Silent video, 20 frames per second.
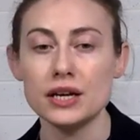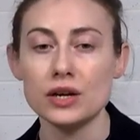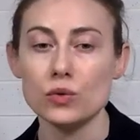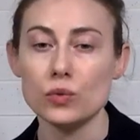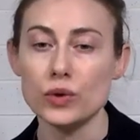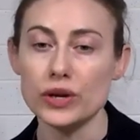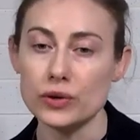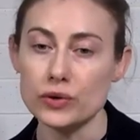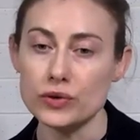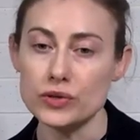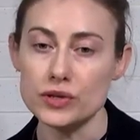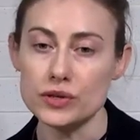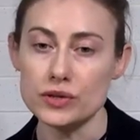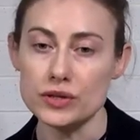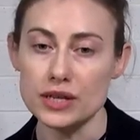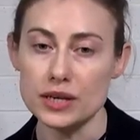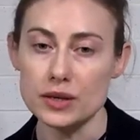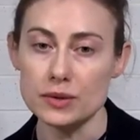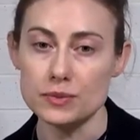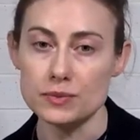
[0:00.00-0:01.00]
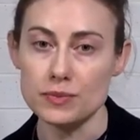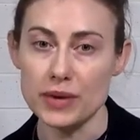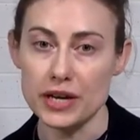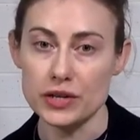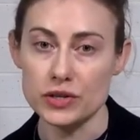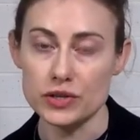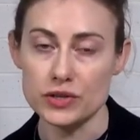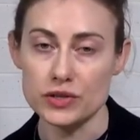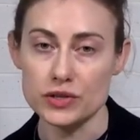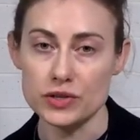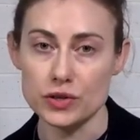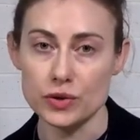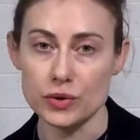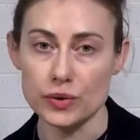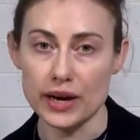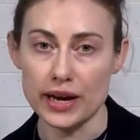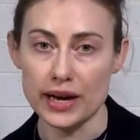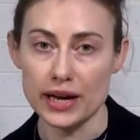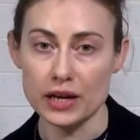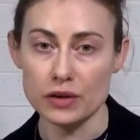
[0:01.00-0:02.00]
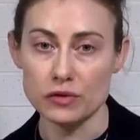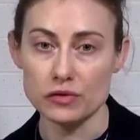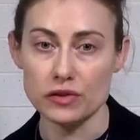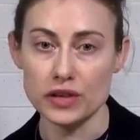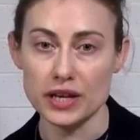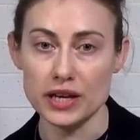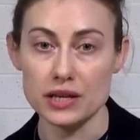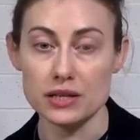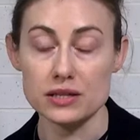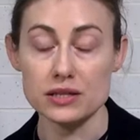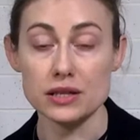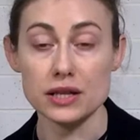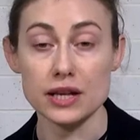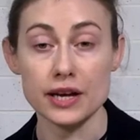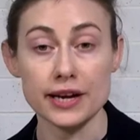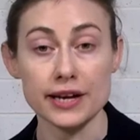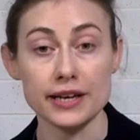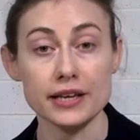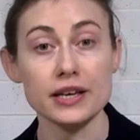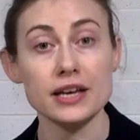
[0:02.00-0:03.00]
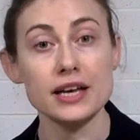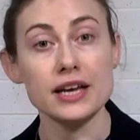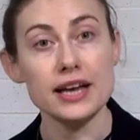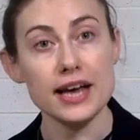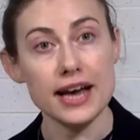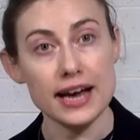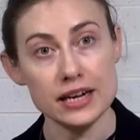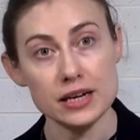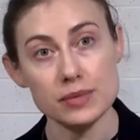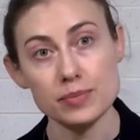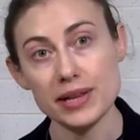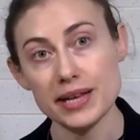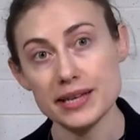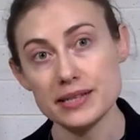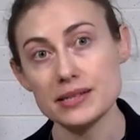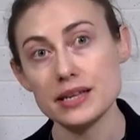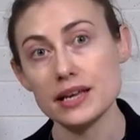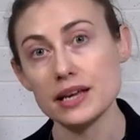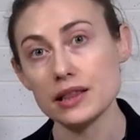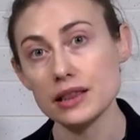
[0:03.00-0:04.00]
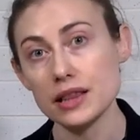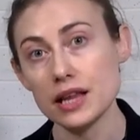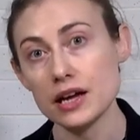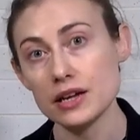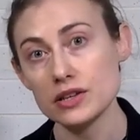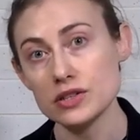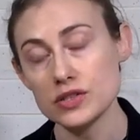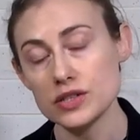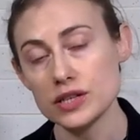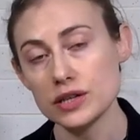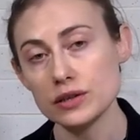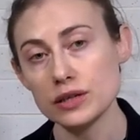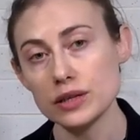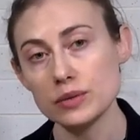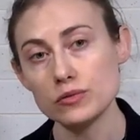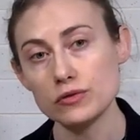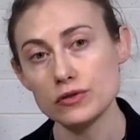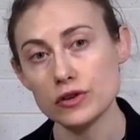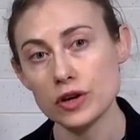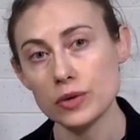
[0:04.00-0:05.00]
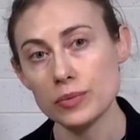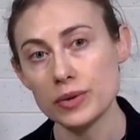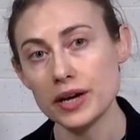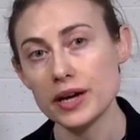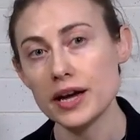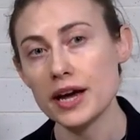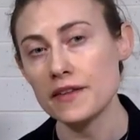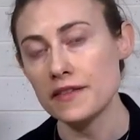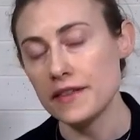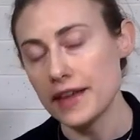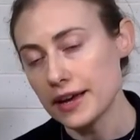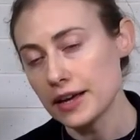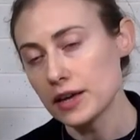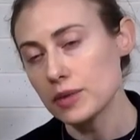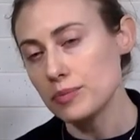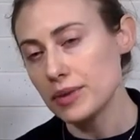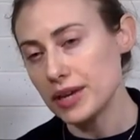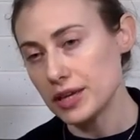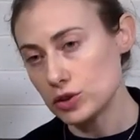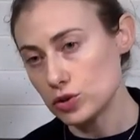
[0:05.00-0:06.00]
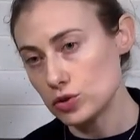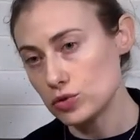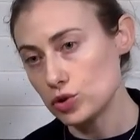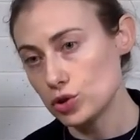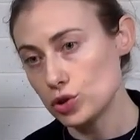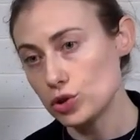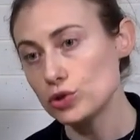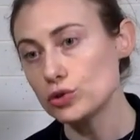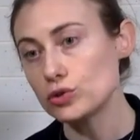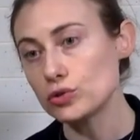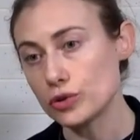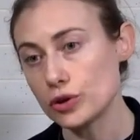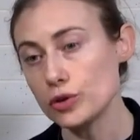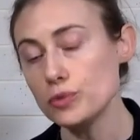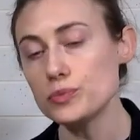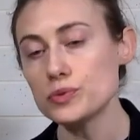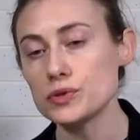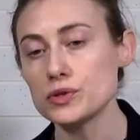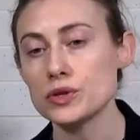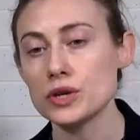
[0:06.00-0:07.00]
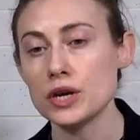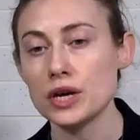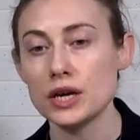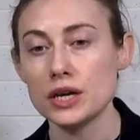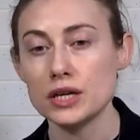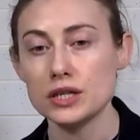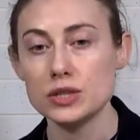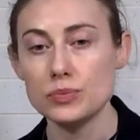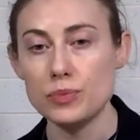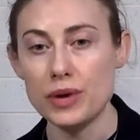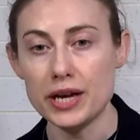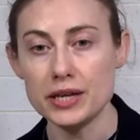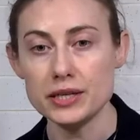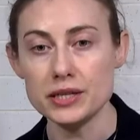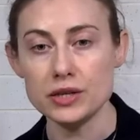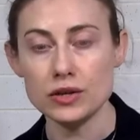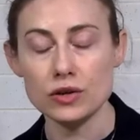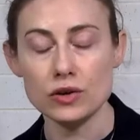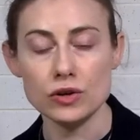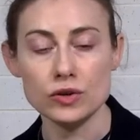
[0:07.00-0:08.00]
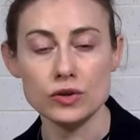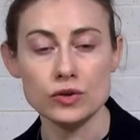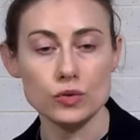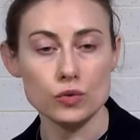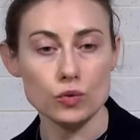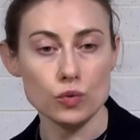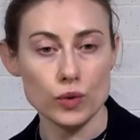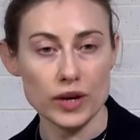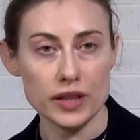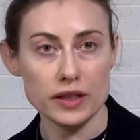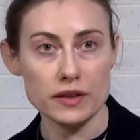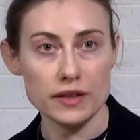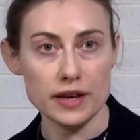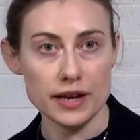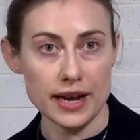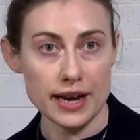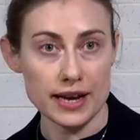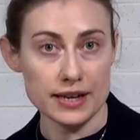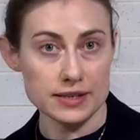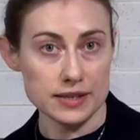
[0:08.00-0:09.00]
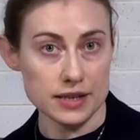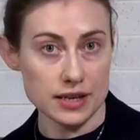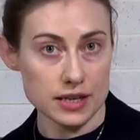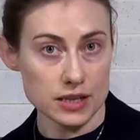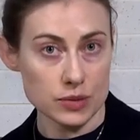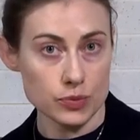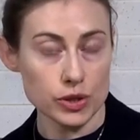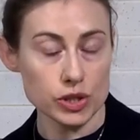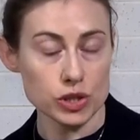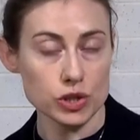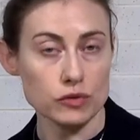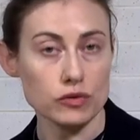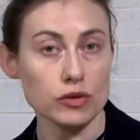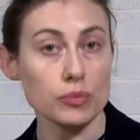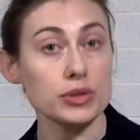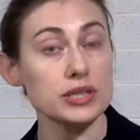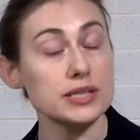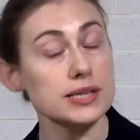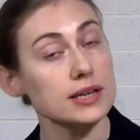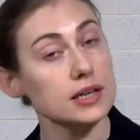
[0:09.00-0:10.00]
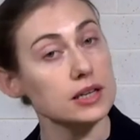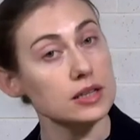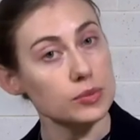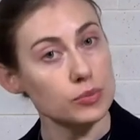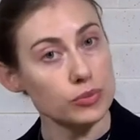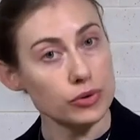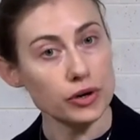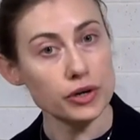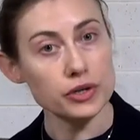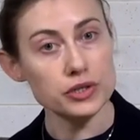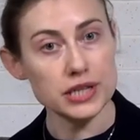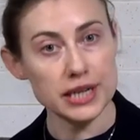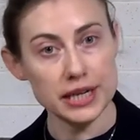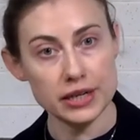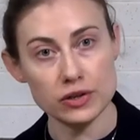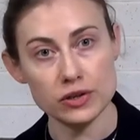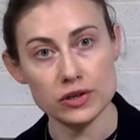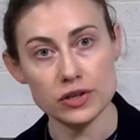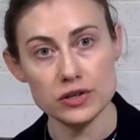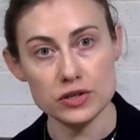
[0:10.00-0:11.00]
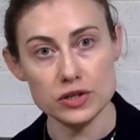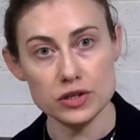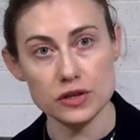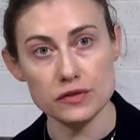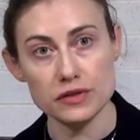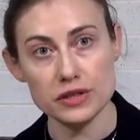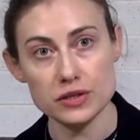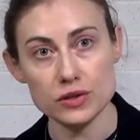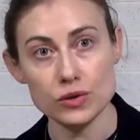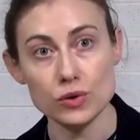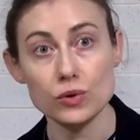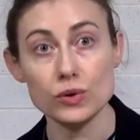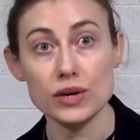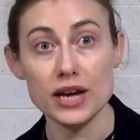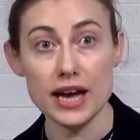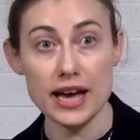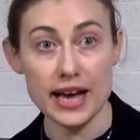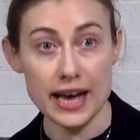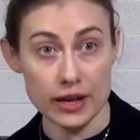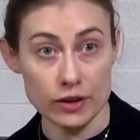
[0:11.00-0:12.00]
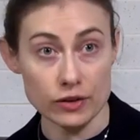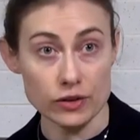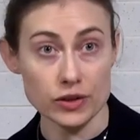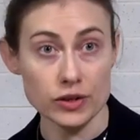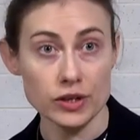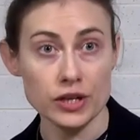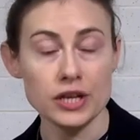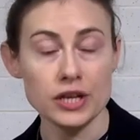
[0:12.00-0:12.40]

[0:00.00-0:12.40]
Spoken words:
We also see patients who have things like anaplastic large cell lymphoma, and that can be two groups depending on whether that has an expression of a particular protein on its surface called ALK.